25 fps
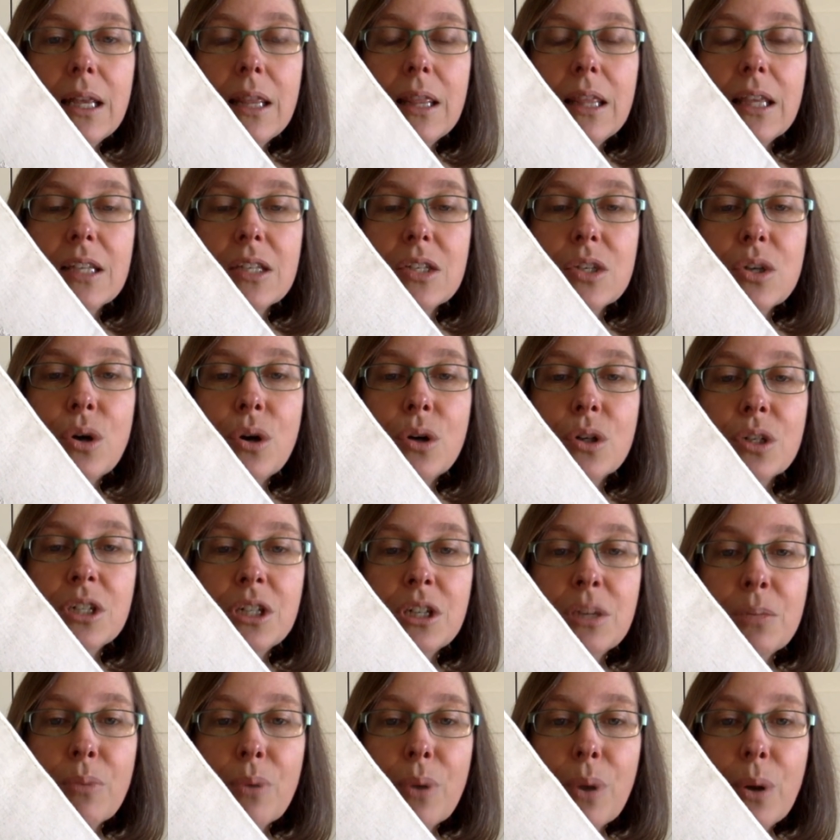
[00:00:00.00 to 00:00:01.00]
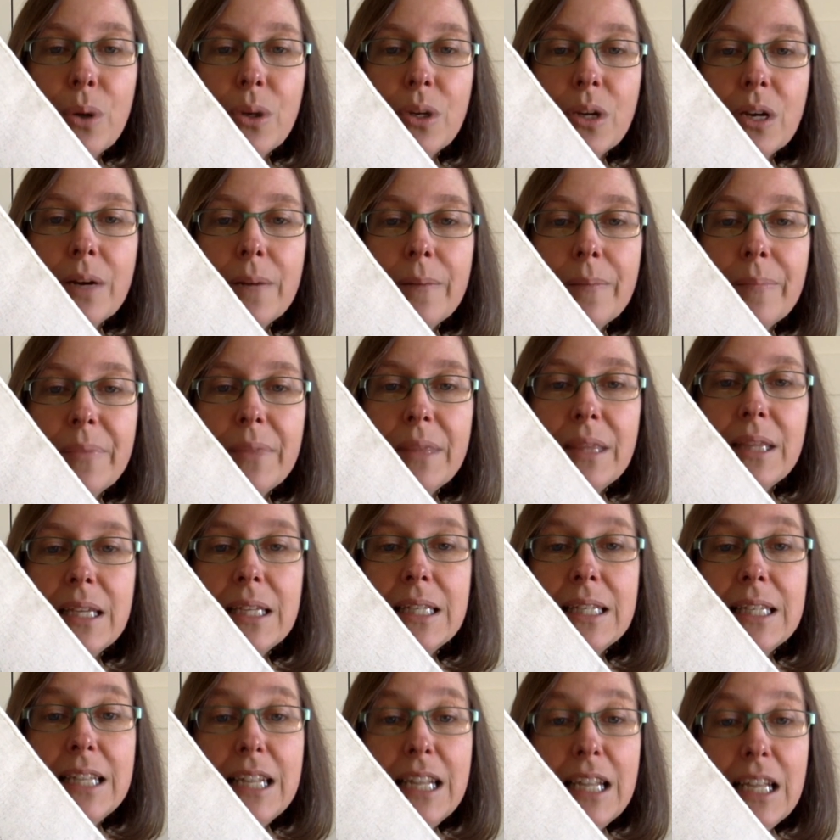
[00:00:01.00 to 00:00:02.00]
There's cotton abroda.
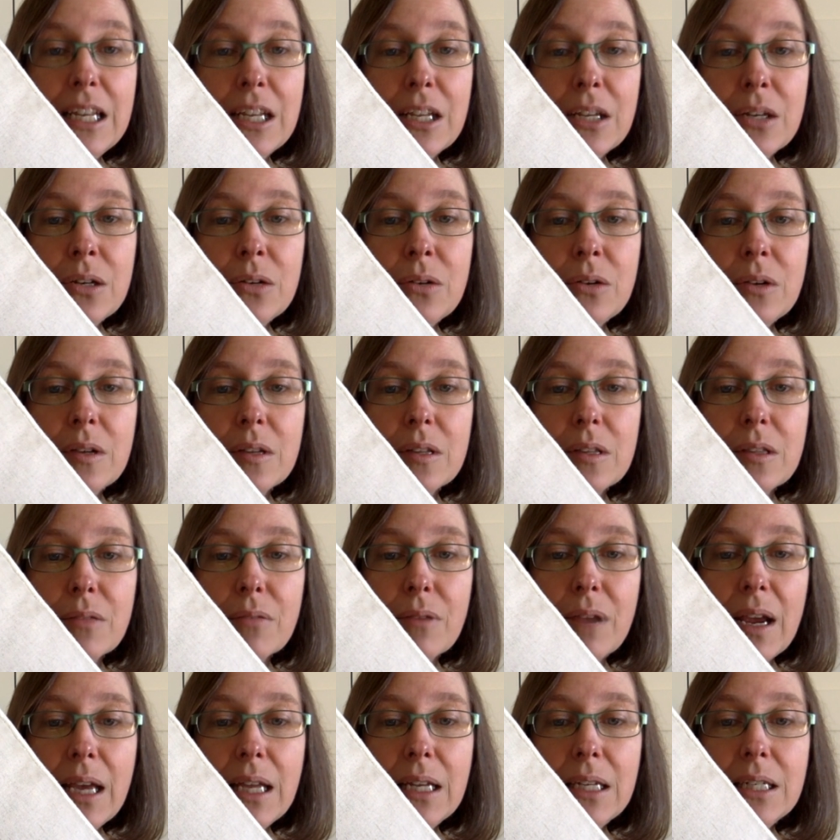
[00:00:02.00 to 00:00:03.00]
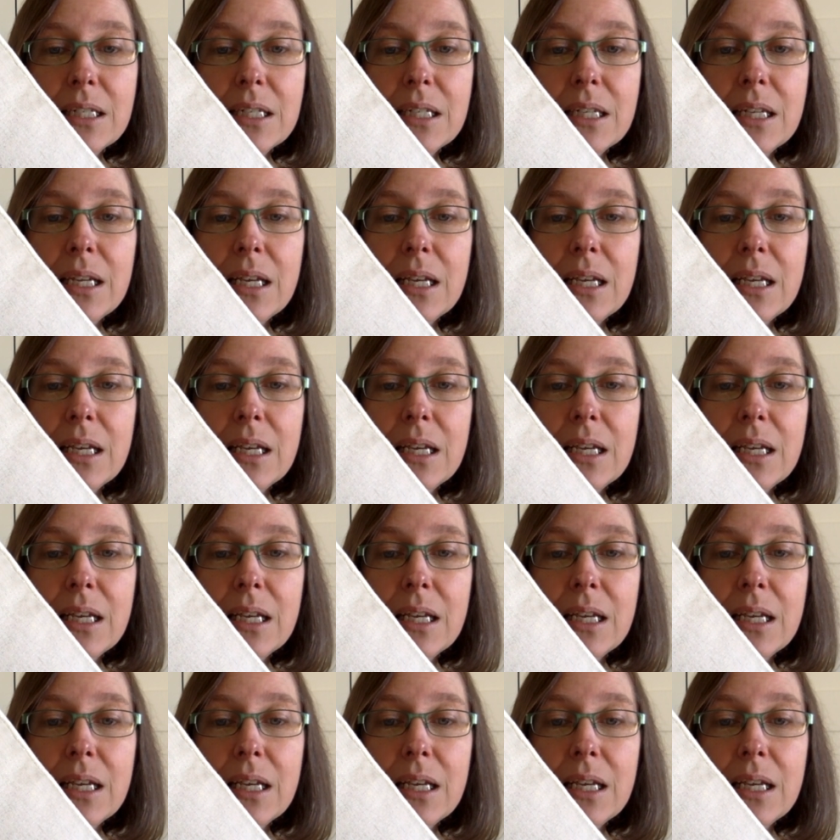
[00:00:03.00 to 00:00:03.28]
There's linen thread.